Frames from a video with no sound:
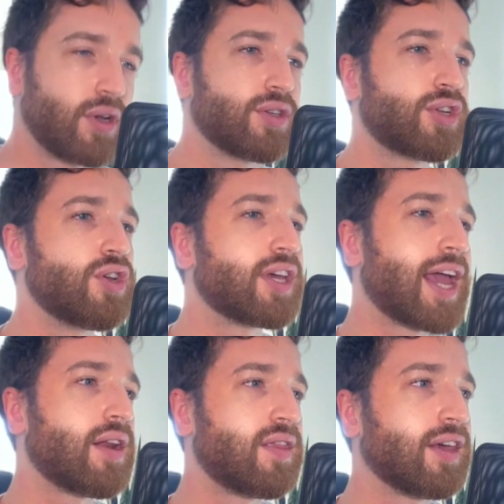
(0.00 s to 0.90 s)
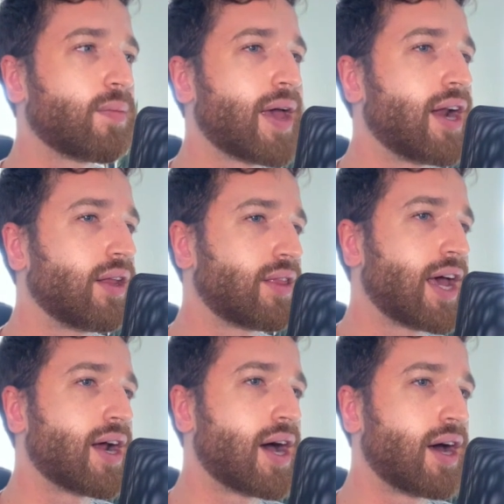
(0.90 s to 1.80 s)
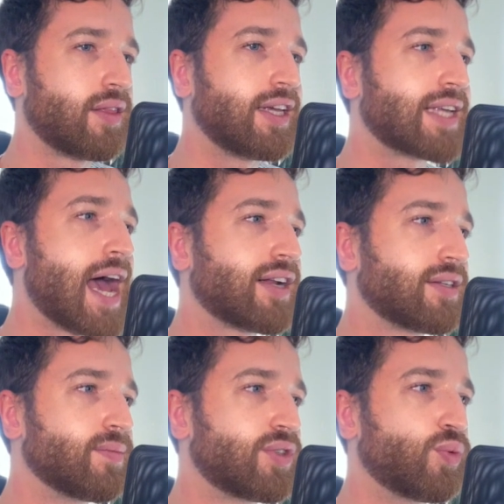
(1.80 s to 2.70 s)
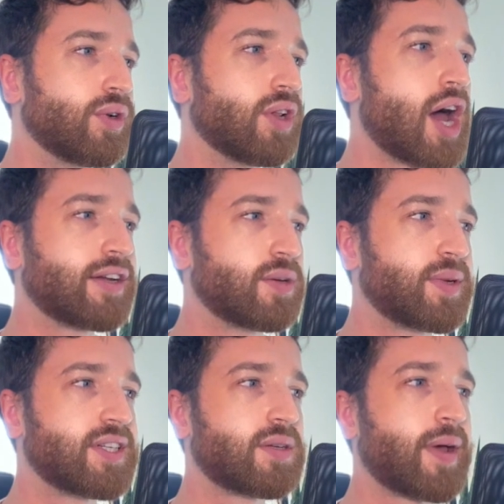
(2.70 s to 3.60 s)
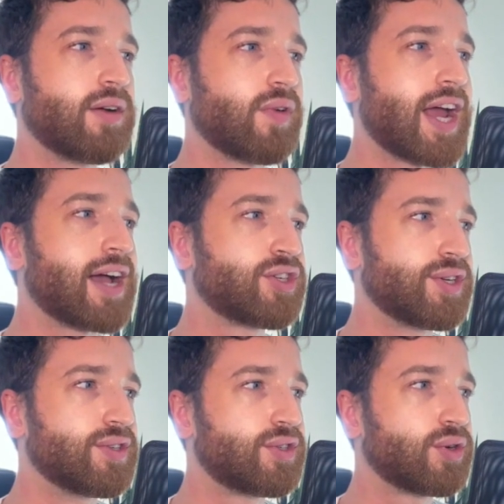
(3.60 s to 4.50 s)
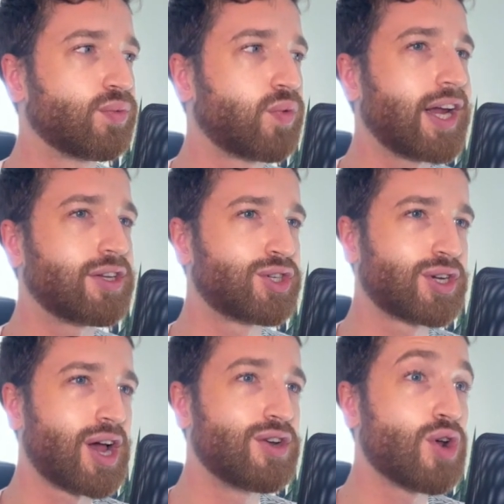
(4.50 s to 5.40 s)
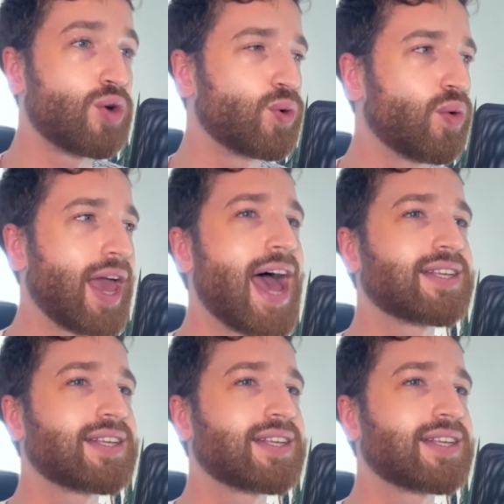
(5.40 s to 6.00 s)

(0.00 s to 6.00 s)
So you can think about it that these atoms would like to participate in reactions to reach a noble gas